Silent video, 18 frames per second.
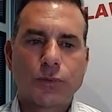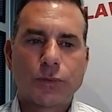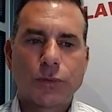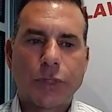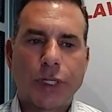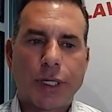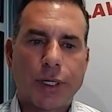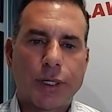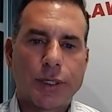
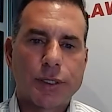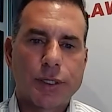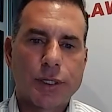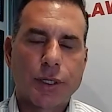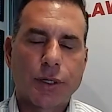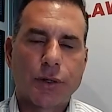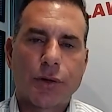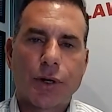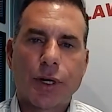Yeah, uh, that's an
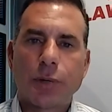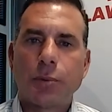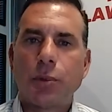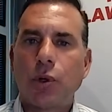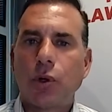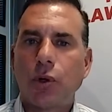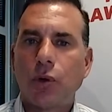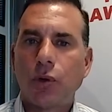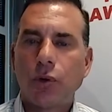
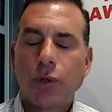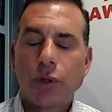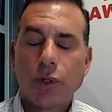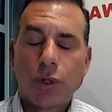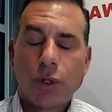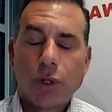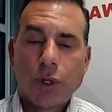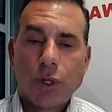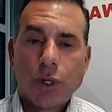incredible
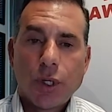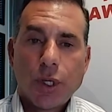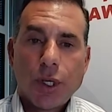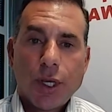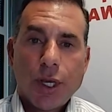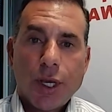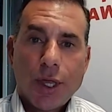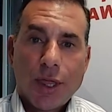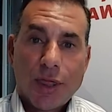
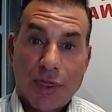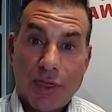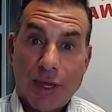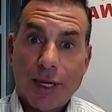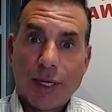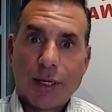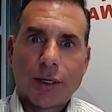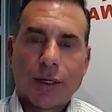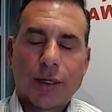
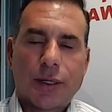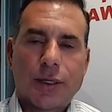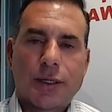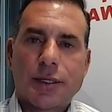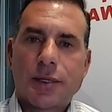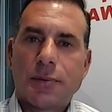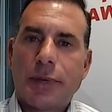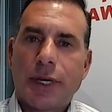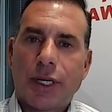thing
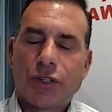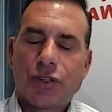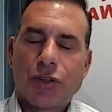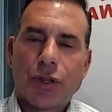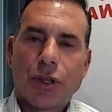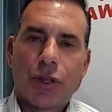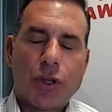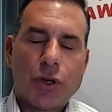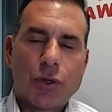to make sure
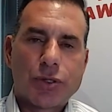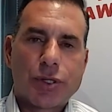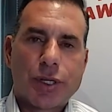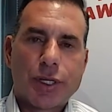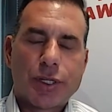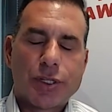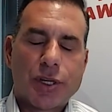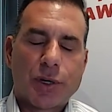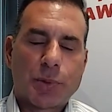that those
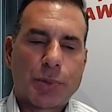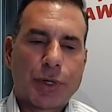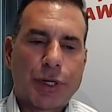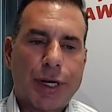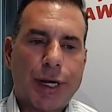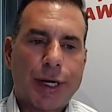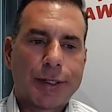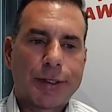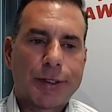kids are
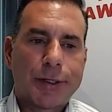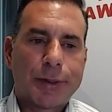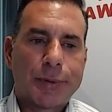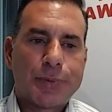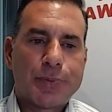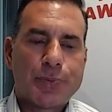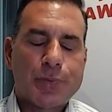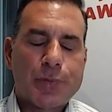protected.